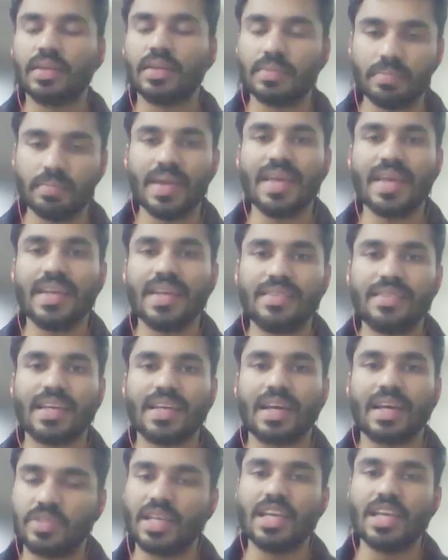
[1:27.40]
main exam,
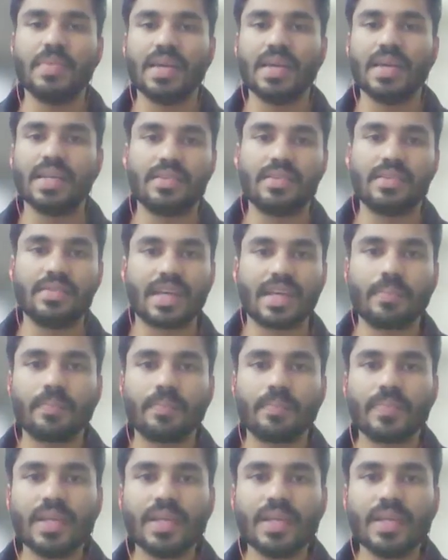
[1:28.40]
JEE main exam.
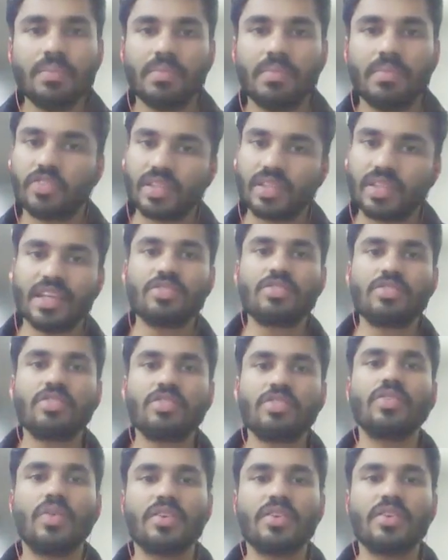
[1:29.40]
But for the rest of the
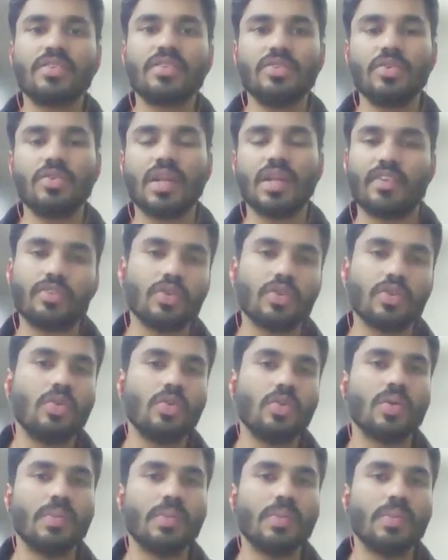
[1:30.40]
questions, you'll have to
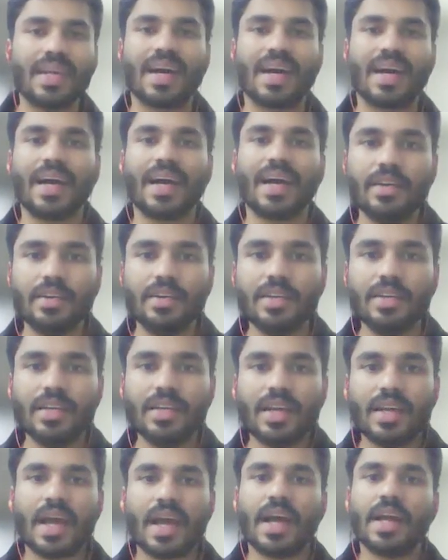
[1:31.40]
go a bit higher
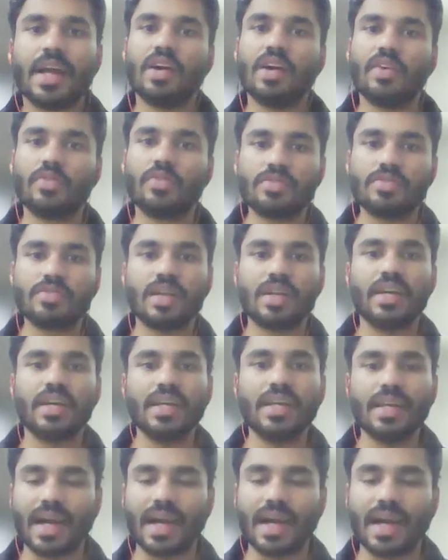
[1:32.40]
and you have to
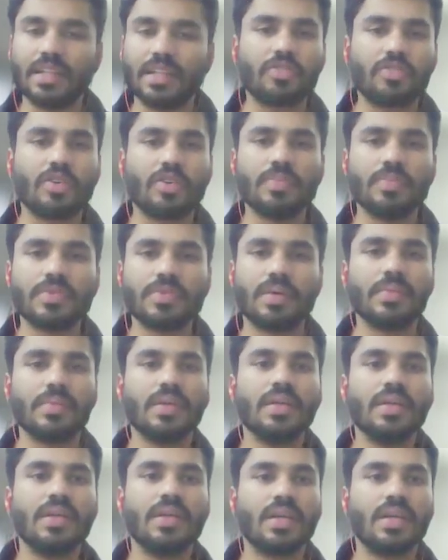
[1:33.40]
study either from some
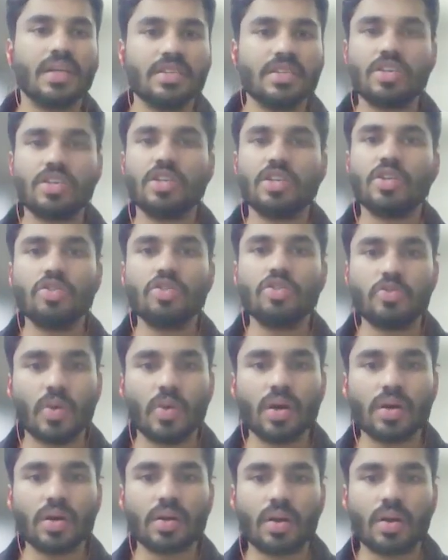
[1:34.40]
institute
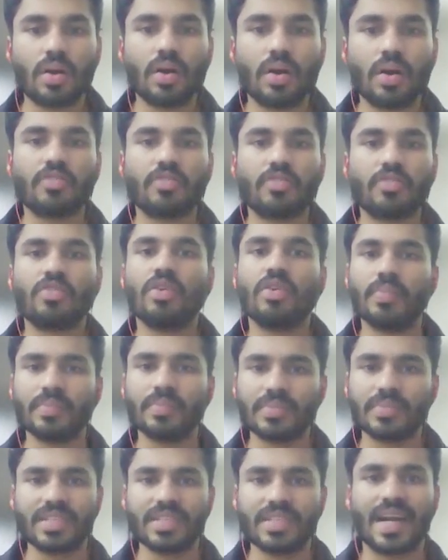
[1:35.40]
book or from
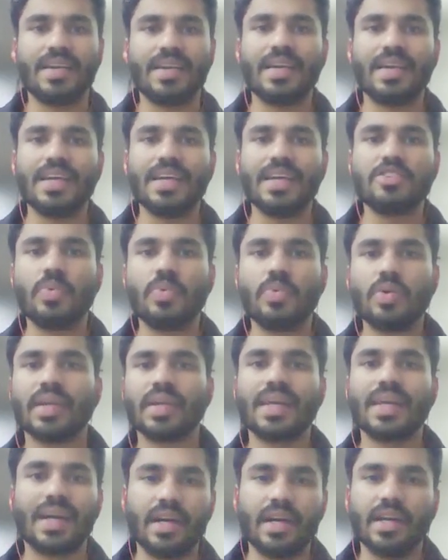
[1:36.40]
standardized book
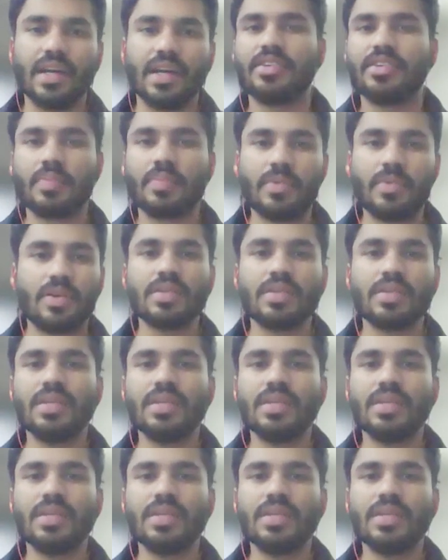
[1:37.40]
like R.D. Sharma or